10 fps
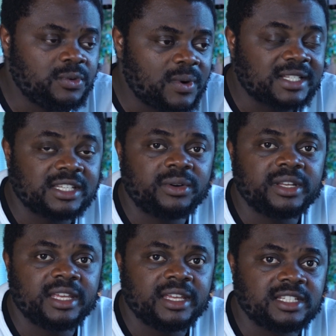you are still
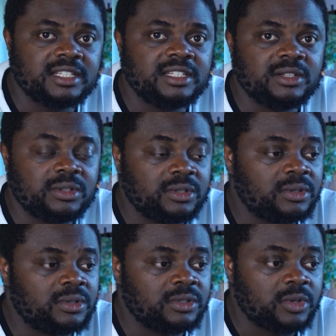running a HDD on
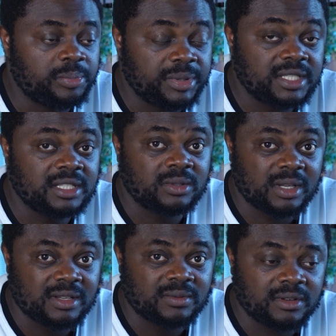your on your PC in
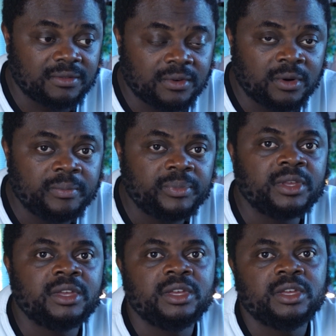2024,
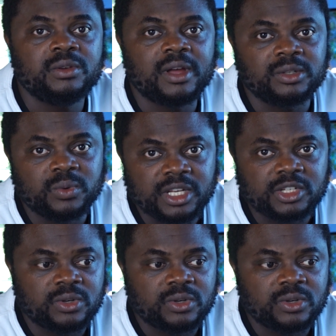you are doing it